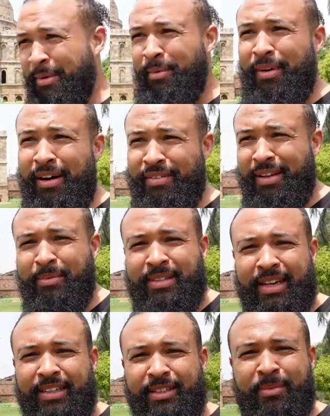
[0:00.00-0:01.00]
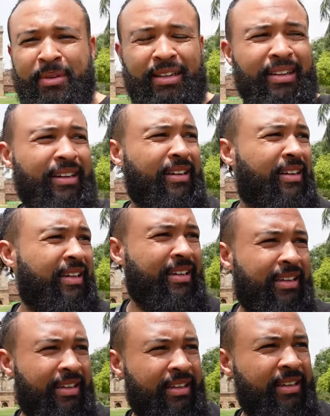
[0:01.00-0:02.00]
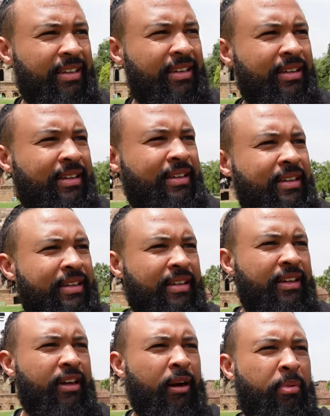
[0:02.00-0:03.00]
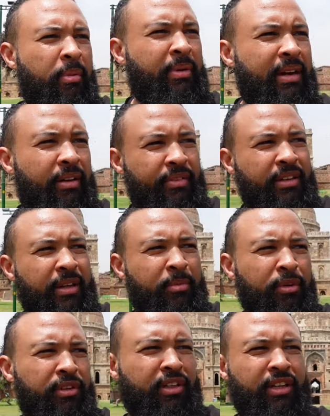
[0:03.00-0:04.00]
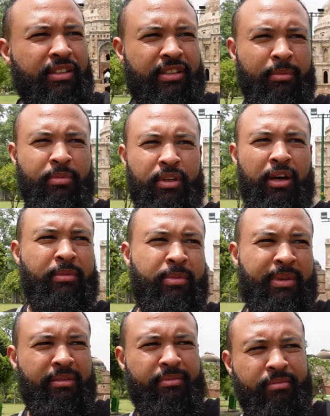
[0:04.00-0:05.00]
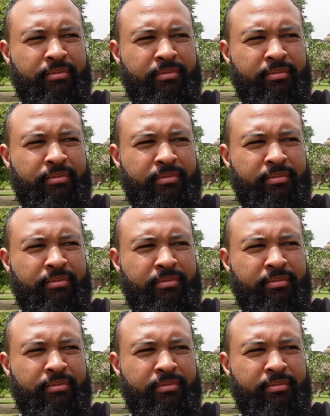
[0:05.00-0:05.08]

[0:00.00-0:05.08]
my wife keeps saying to me that I probably love India more than her sometimes, but